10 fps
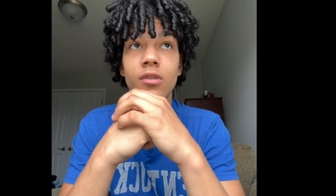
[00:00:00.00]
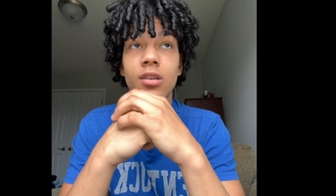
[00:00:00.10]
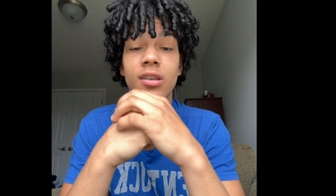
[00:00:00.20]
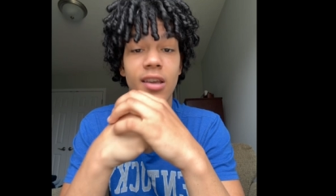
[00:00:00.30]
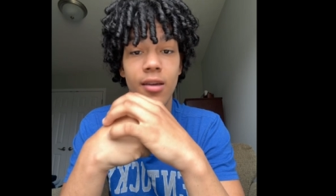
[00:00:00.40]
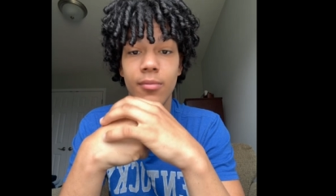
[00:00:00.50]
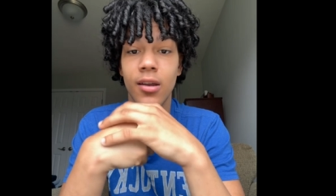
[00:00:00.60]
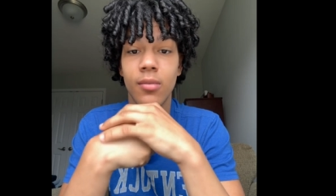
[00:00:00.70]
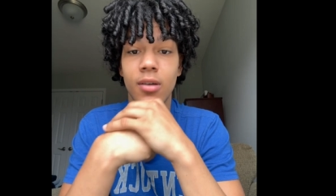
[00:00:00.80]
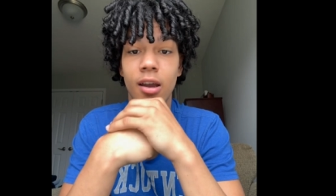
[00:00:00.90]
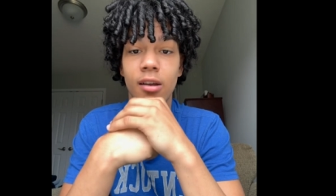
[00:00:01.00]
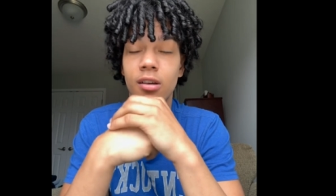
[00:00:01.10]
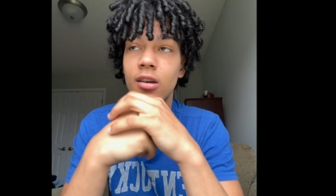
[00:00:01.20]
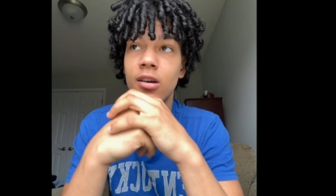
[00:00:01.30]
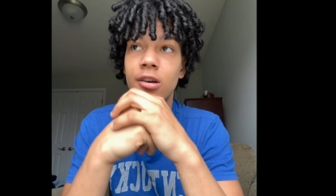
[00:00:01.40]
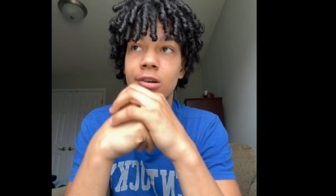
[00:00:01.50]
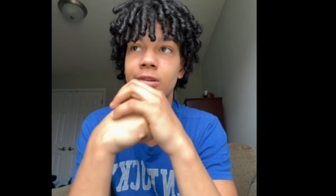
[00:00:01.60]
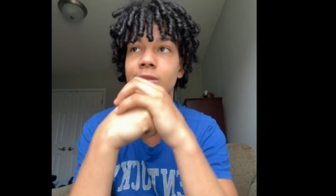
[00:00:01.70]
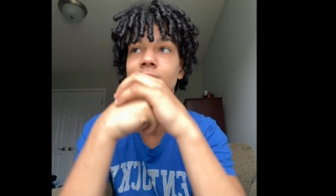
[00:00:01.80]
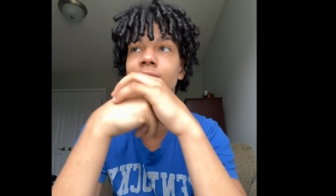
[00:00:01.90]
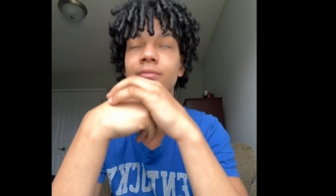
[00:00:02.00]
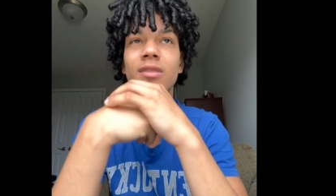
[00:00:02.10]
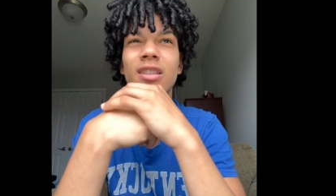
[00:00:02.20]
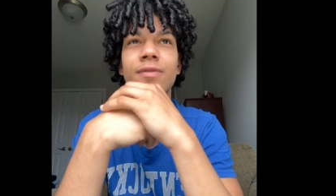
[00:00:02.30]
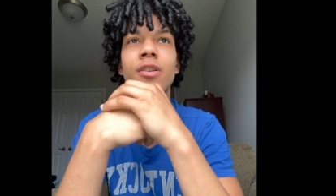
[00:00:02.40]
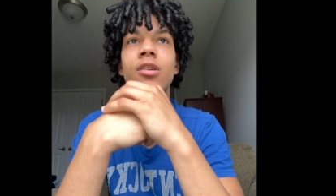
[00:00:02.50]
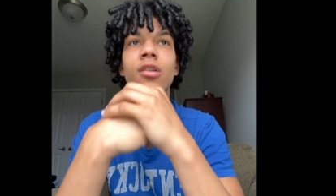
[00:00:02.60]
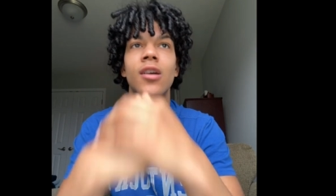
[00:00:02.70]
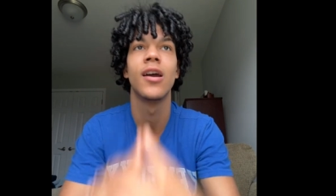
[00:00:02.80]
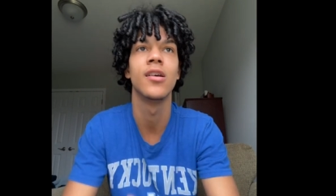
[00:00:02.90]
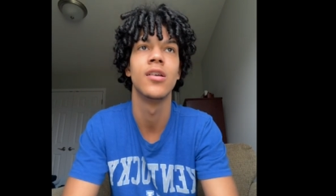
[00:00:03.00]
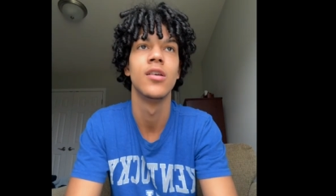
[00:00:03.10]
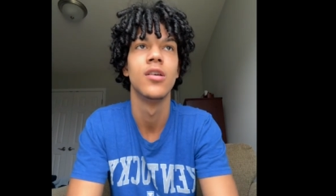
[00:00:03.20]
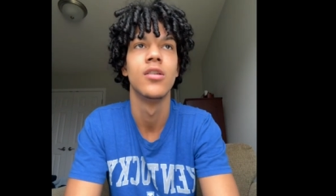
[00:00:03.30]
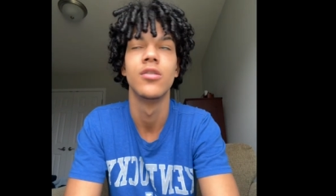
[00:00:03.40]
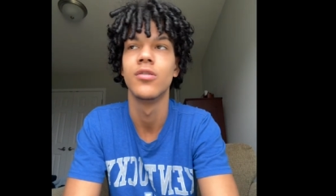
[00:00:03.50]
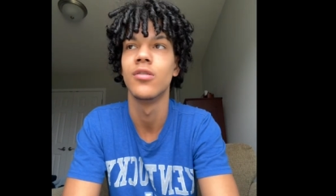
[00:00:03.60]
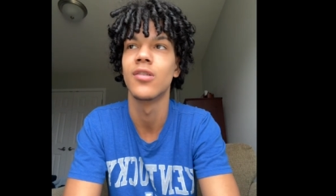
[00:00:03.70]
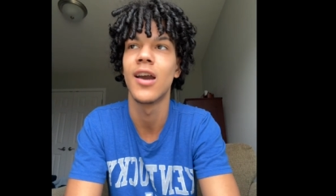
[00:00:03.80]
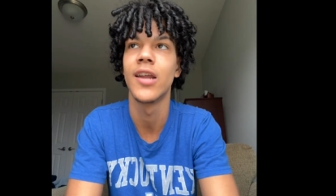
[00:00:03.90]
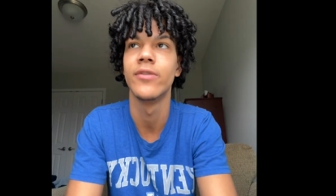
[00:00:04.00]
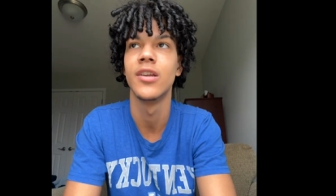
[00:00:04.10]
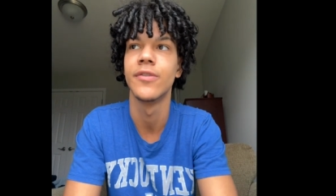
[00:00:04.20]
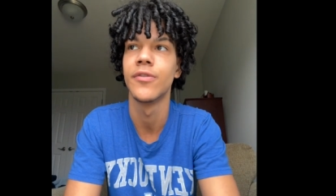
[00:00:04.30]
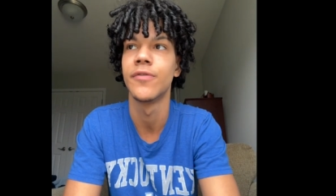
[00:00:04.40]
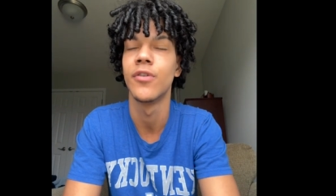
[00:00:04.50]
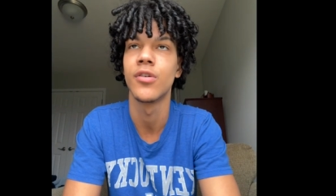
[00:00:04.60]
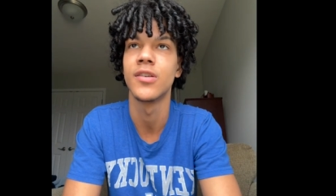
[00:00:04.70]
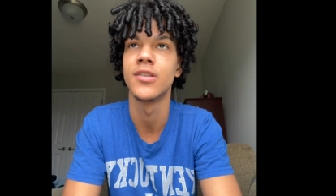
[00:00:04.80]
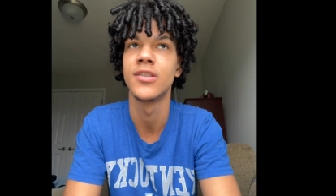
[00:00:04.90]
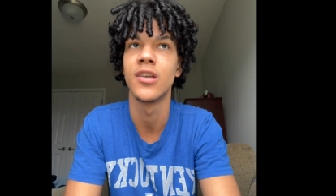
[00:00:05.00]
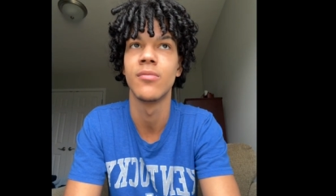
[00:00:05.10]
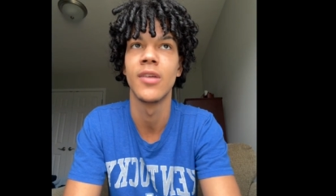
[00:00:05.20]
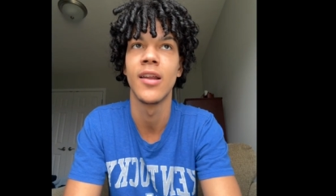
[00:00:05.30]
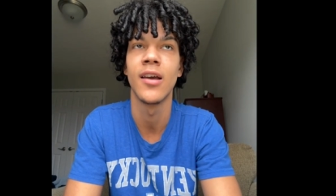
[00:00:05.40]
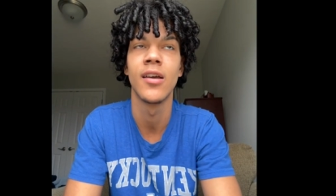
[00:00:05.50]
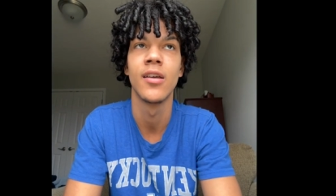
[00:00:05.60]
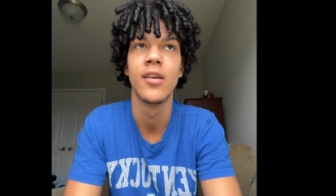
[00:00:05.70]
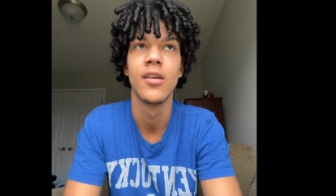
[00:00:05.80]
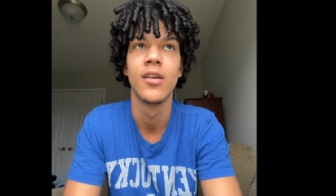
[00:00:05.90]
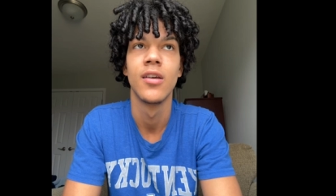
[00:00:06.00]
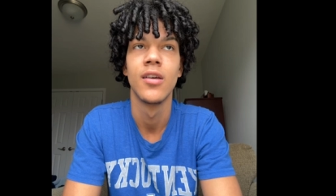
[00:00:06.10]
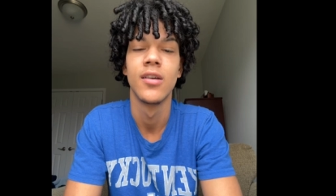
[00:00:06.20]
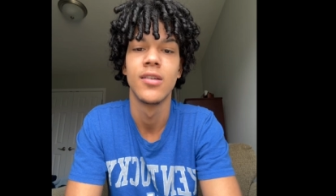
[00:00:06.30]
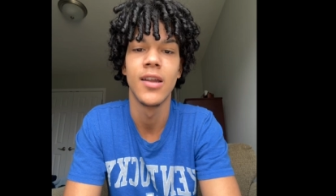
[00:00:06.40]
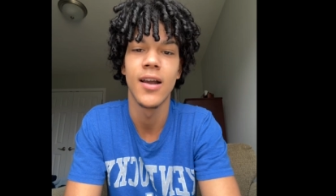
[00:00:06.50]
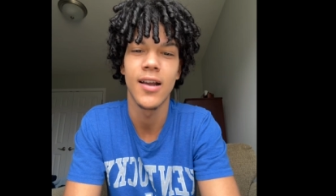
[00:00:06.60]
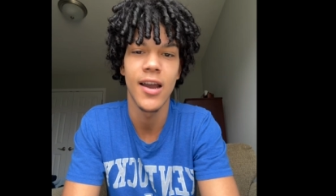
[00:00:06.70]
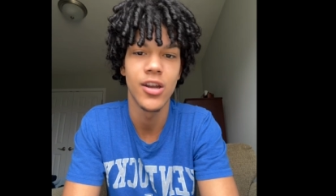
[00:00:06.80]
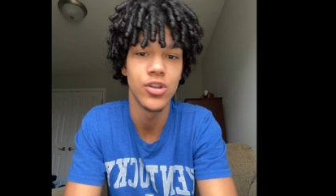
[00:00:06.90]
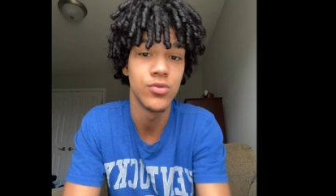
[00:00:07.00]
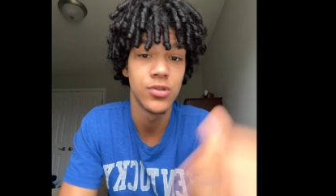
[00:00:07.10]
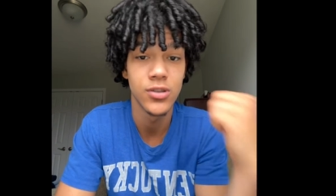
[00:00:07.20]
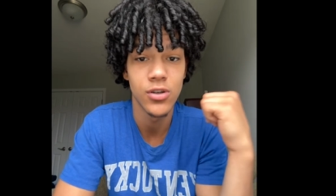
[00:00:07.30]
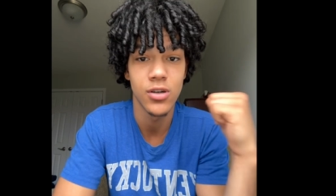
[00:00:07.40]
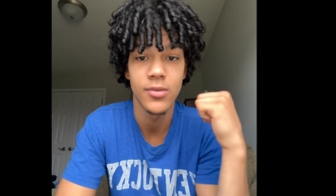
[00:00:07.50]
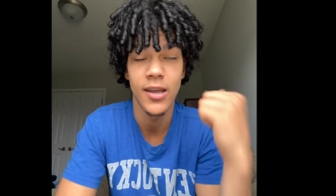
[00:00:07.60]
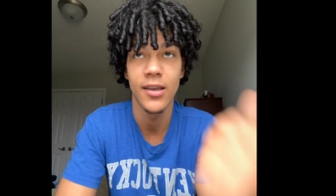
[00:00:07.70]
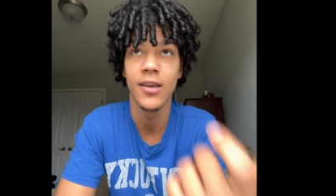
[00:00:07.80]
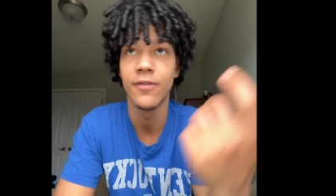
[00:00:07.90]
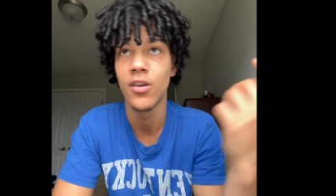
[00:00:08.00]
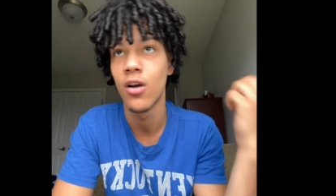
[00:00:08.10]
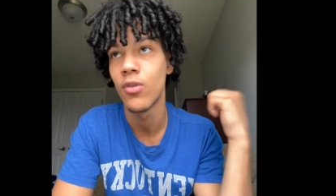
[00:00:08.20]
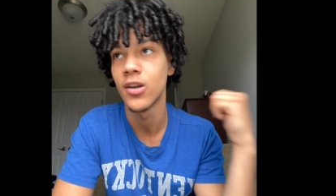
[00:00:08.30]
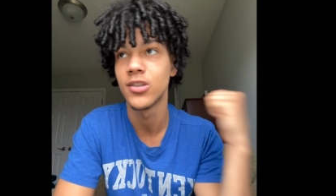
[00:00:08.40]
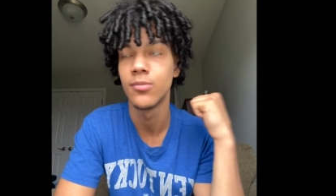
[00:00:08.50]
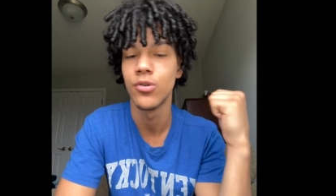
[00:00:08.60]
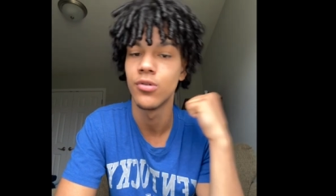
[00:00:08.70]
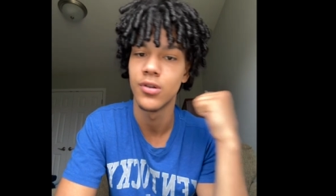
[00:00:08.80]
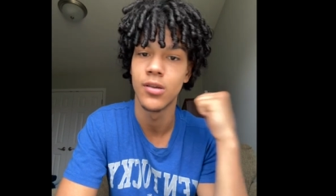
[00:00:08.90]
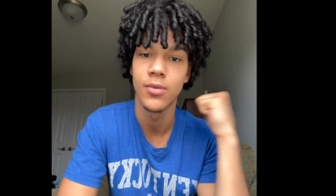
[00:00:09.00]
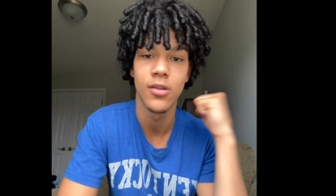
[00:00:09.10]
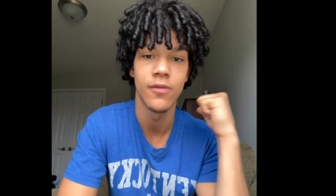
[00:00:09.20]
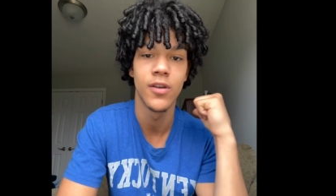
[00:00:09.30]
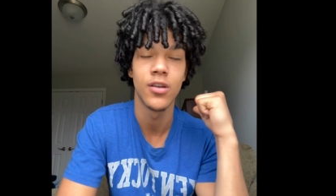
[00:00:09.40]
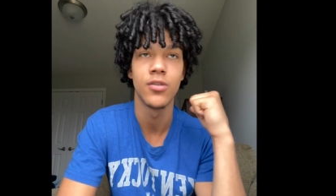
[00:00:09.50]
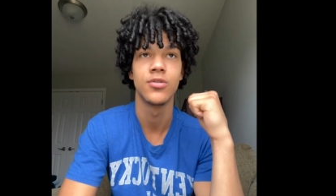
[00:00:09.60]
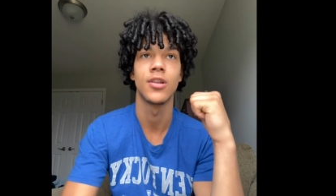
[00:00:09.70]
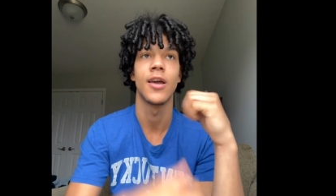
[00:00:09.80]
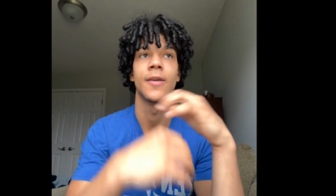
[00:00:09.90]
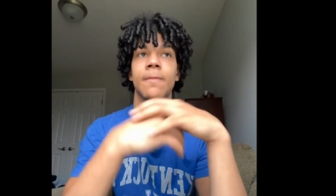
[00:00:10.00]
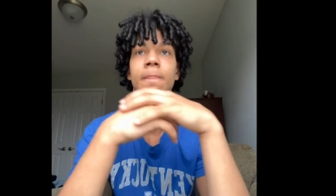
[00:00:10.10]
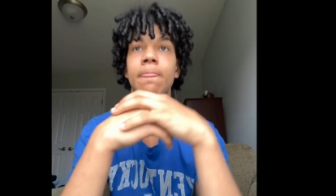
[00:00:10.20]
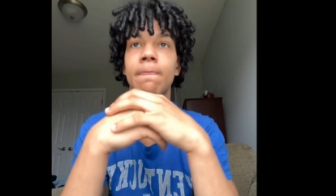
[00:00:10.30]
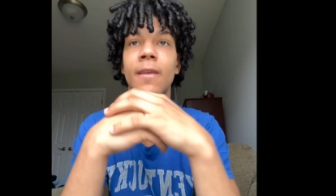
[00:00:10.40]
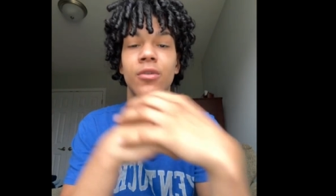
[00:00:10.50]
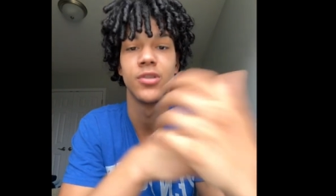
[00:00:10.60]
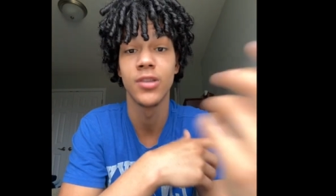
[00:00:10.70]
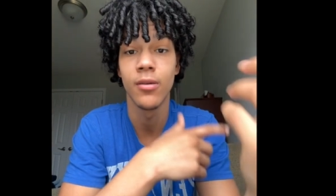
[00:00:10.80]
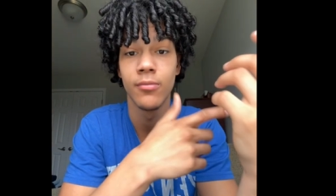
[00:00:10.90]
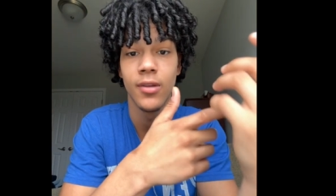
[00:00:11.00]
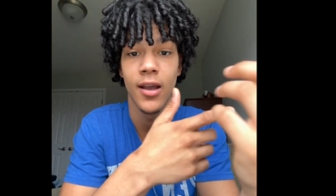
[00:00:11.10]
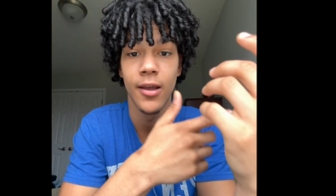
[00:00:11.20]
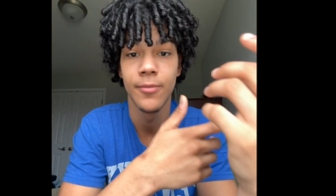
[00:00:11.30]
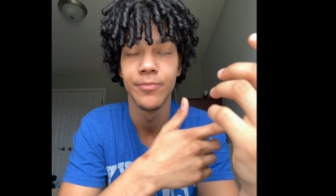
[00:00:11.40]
yeah, man. I'm kind of this video. I got kind of a different focus. It's something that I kind of used to talk about. Like, if y'all watch them other videos, like, it was something that,